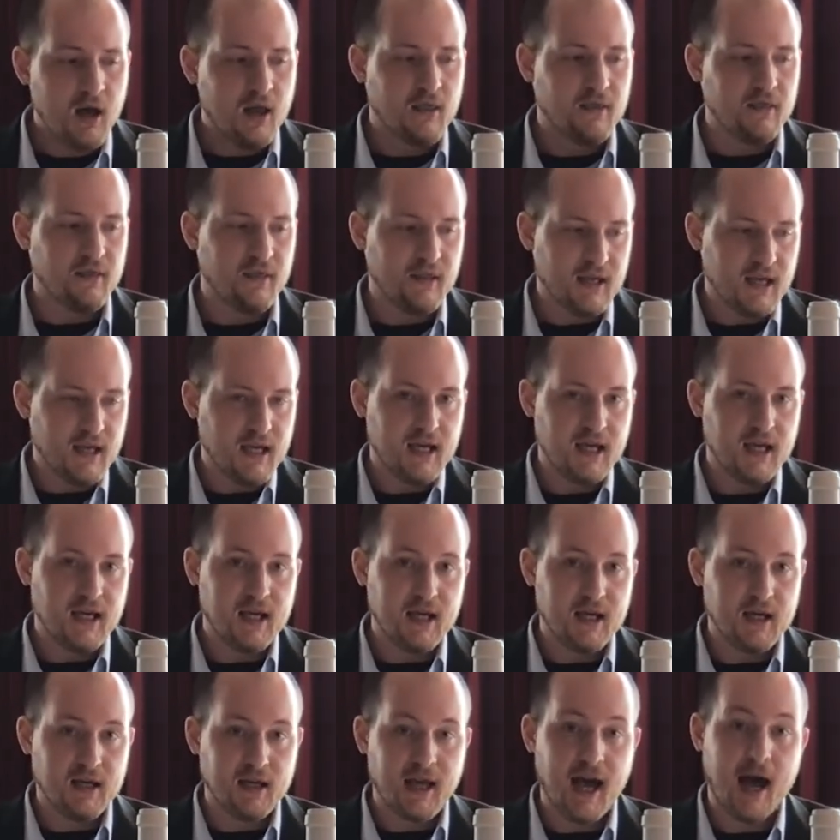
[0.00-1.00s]

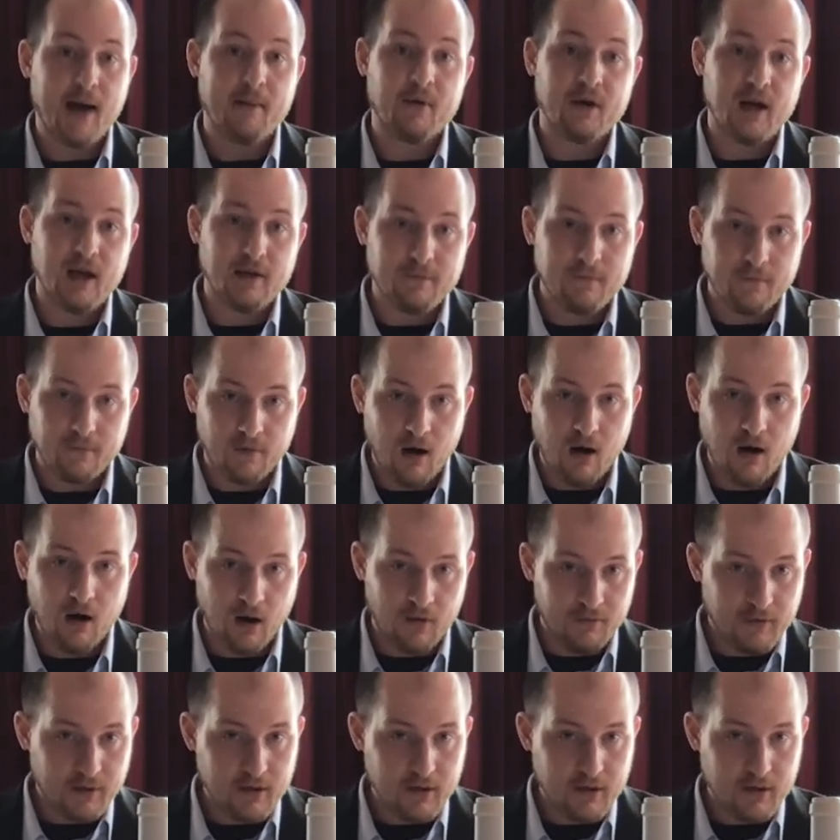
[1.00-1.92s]
The Cabernet Franc on the